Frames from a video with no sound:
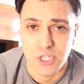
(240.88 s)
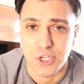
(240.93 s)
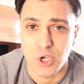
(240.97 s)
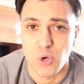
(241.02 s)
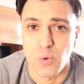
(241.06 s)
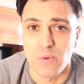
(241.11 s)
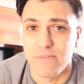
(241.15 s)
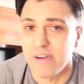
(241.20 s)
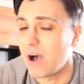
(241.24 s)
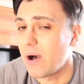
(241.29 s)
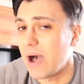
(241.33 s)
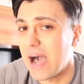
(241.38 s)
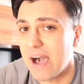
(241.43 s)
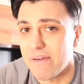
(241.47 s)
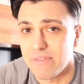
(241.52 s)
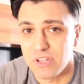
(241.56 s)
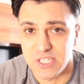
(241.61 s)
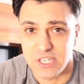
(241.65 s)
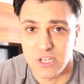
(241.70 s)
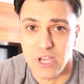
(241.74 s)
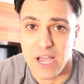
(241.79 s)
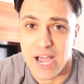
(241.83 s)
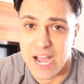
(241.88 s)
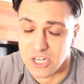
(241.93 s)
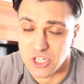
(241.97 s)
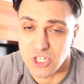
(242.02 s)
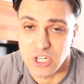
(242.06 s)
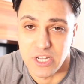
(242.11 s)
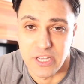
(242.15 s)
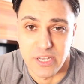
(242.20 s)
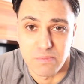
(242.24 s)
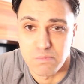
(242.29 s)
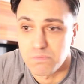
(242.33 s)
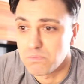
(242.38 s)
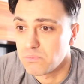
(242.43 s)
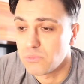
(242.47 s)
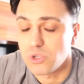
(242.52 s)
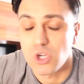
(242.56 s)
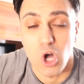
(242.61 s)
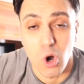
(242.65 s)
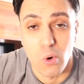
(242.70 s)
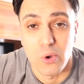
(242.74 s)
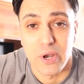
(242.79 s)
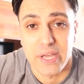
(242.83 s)
do without having to actually
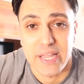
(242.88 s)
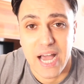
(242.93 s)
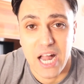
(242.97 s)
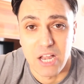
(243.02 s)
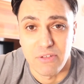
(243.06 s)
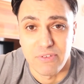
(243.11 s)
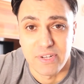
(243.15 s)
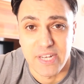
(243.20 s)
go in a calorie